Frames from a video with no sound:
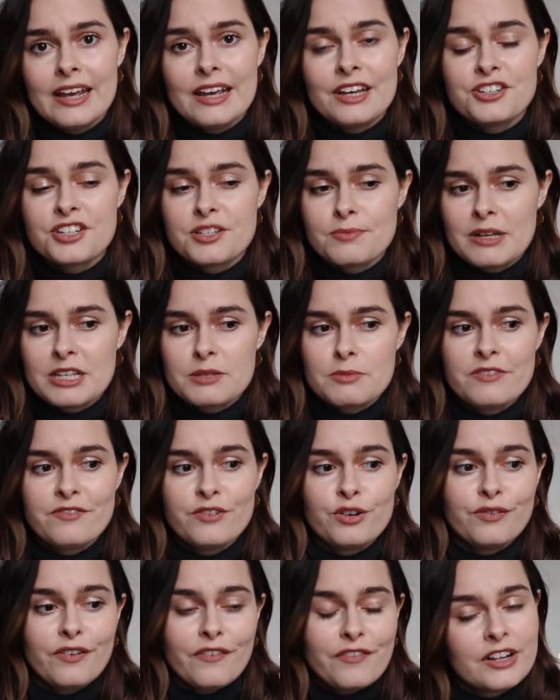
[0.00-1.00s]
It just makes me
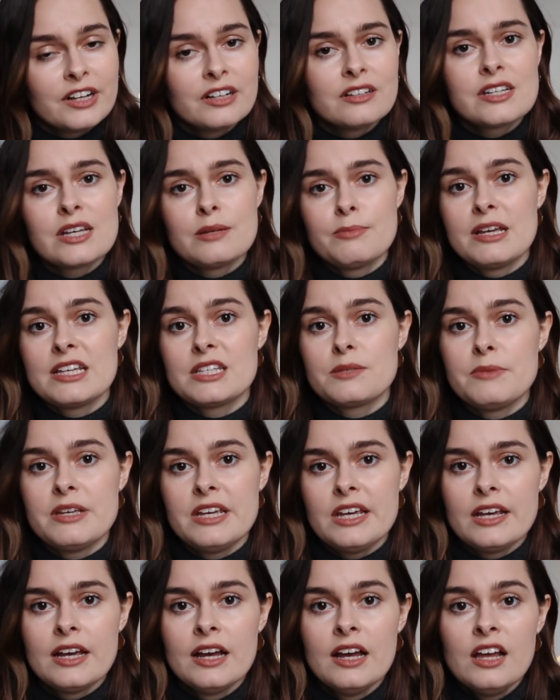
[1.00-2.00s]
feel fulfilled. It makes
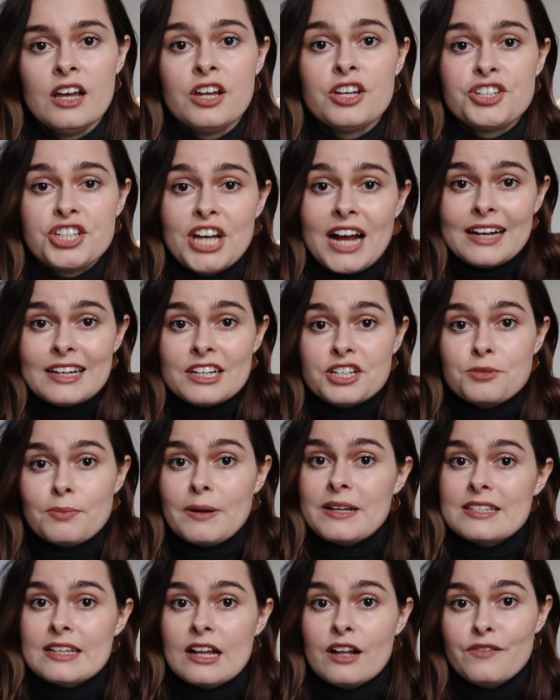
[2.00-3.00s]
me challenge
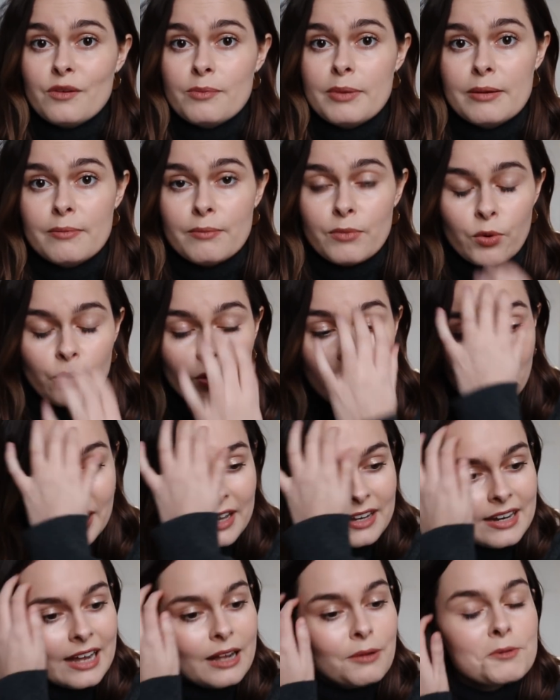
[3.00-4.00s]
myself a bit more
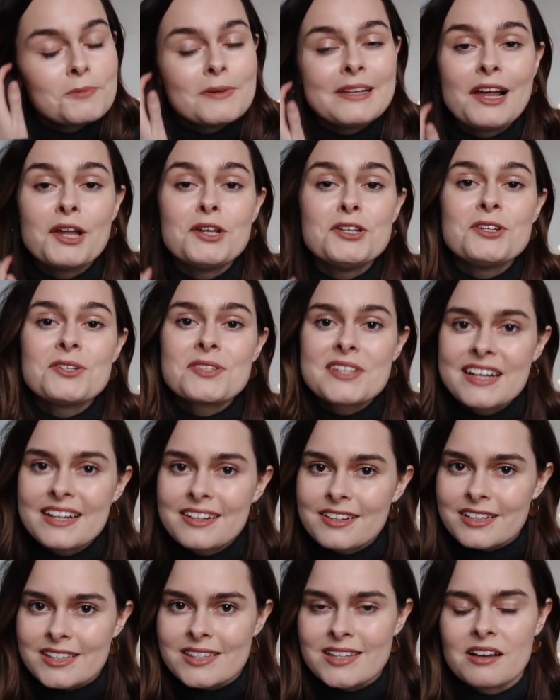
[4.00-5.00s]
and helps me learn new
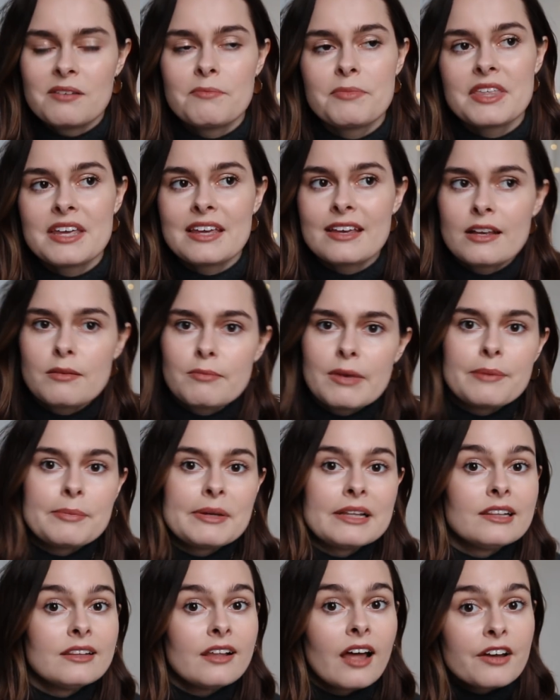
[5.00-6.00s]
skills. I'm thinking
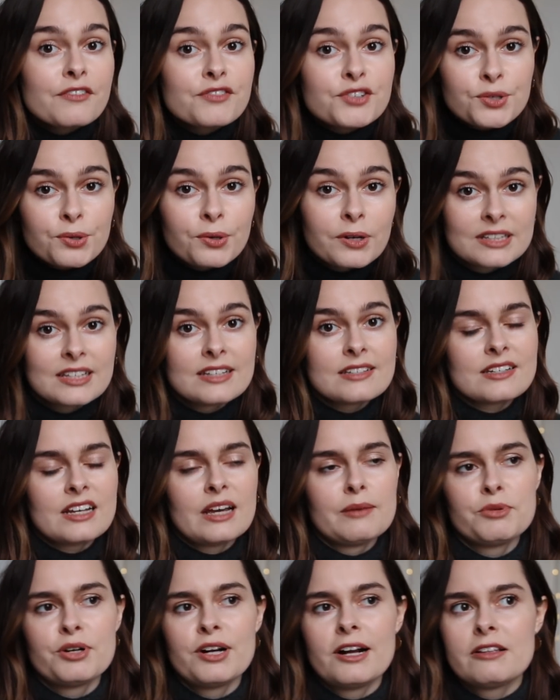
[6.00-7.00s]
maybe life drawing this
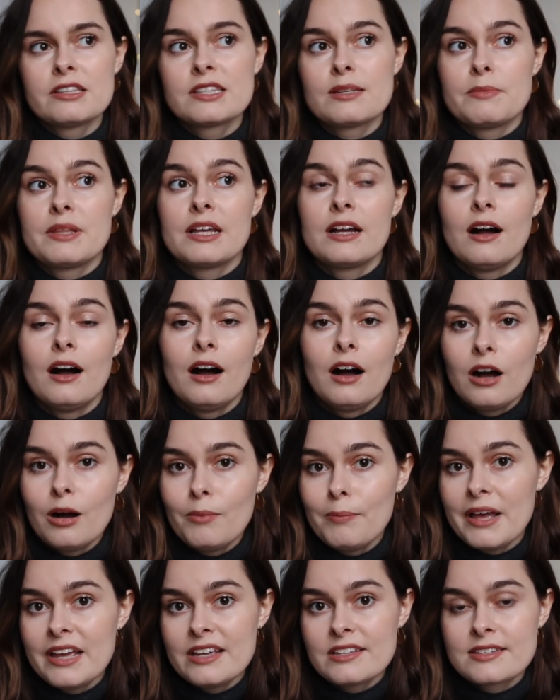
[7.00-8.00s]
time around, something
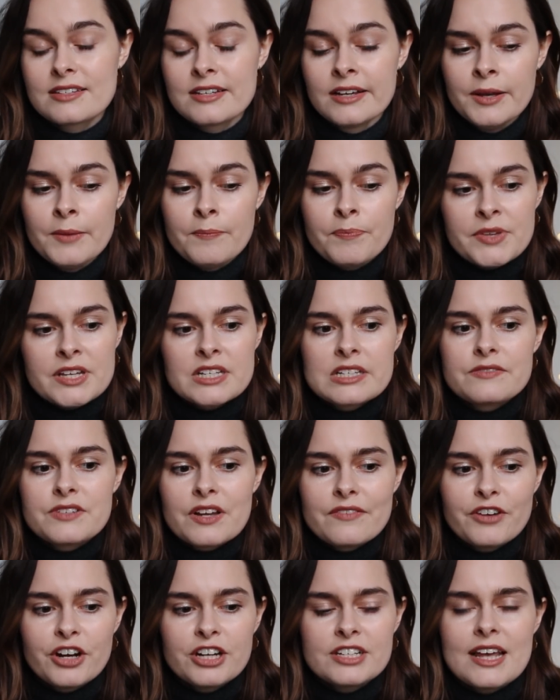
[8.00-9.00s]
art-based, because I've
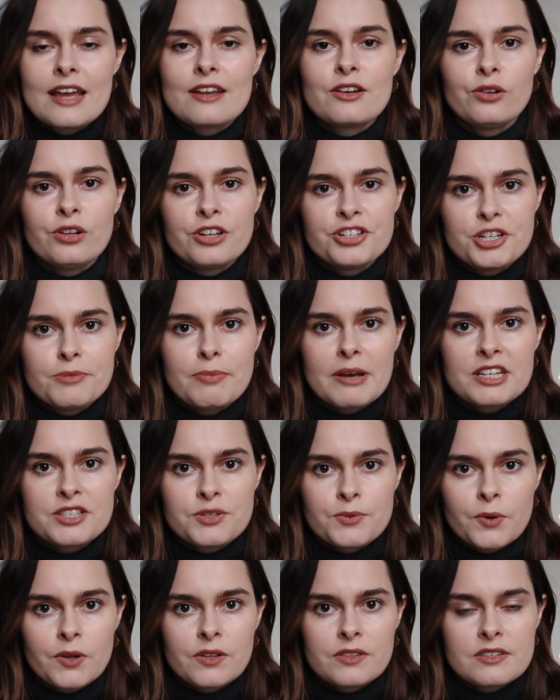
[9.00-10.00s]
done very
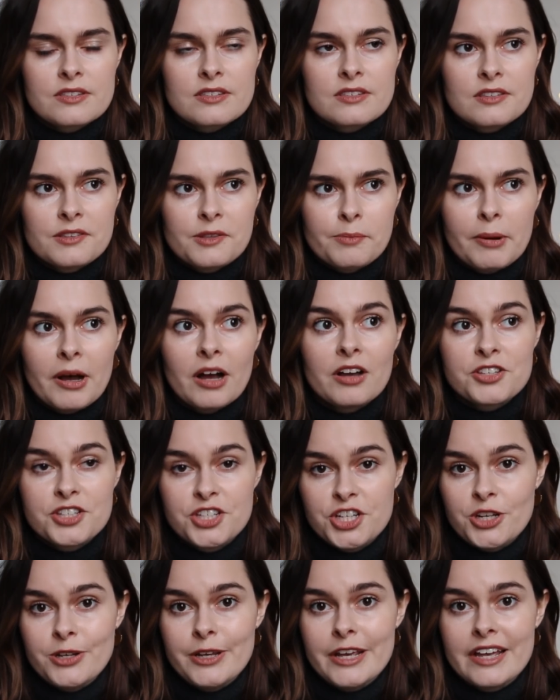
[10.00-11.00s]
technology-based ones the past
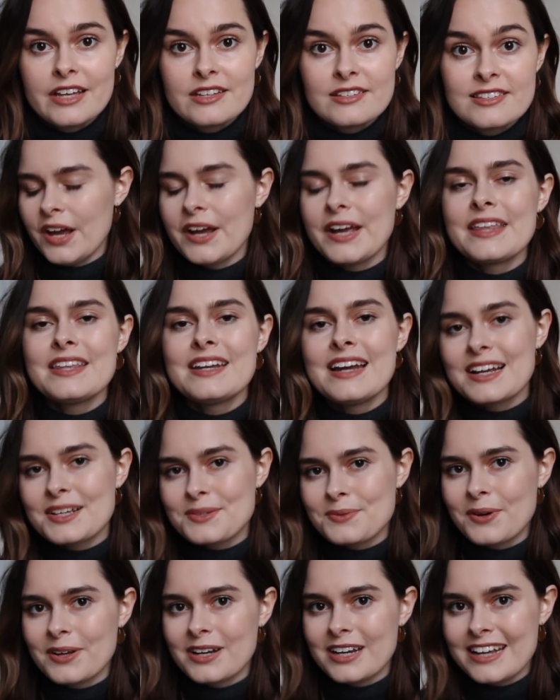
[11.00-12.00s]
2 years. Okay, the
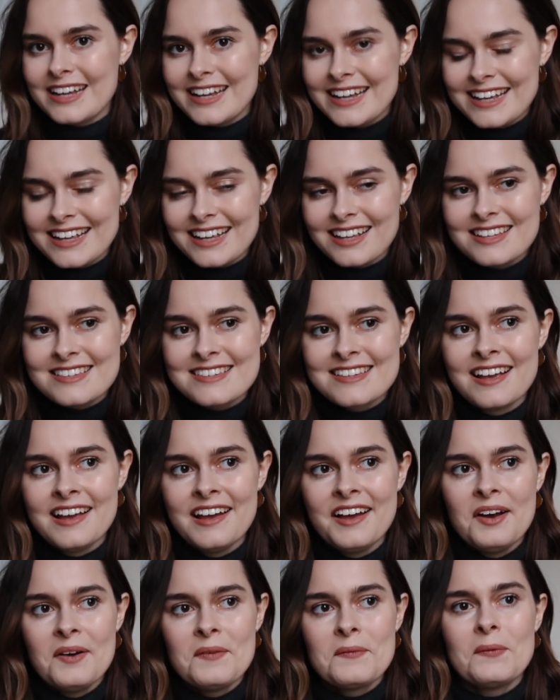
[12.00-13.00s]
next one is
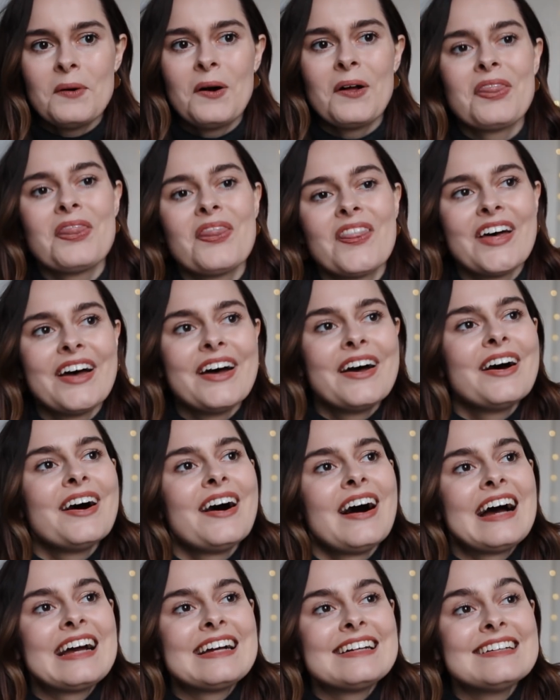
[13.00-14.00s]
one that
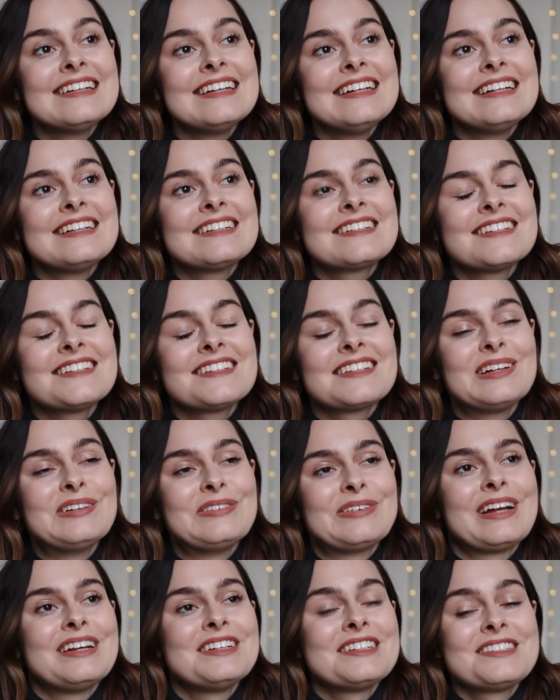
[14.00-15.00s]
I need to do
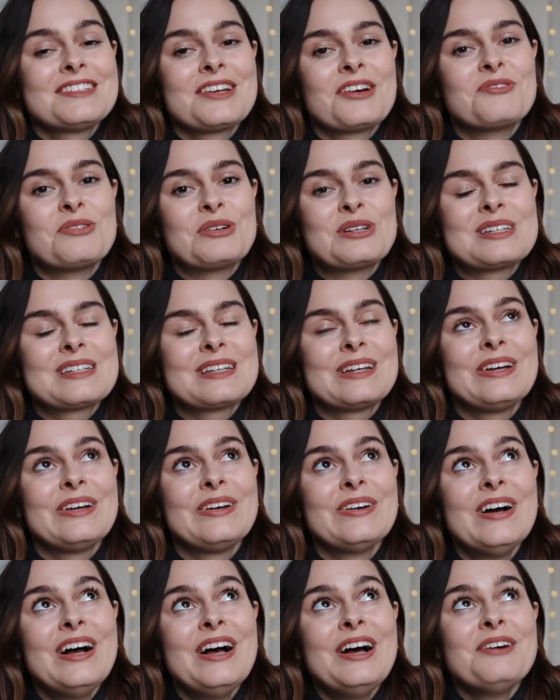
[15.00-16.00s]
and I just don't want
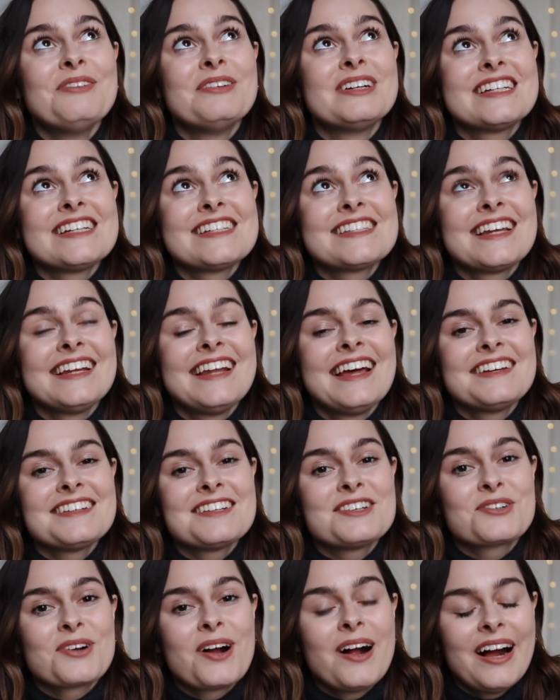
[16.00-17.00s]
to, which is to learn
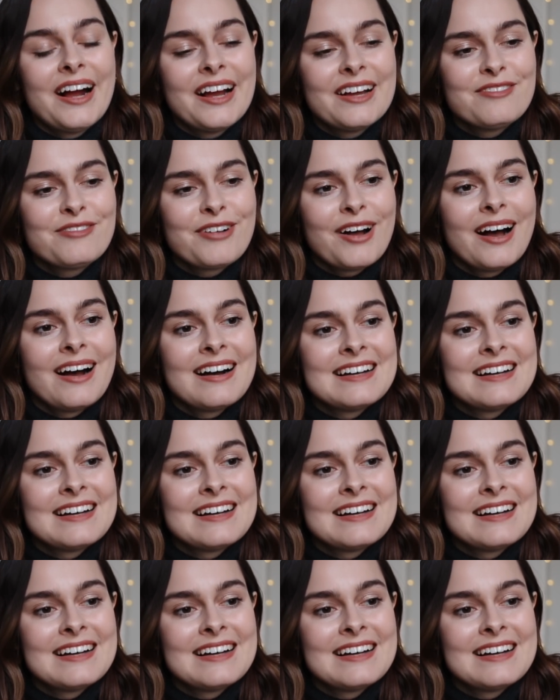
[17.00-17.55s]
to drive.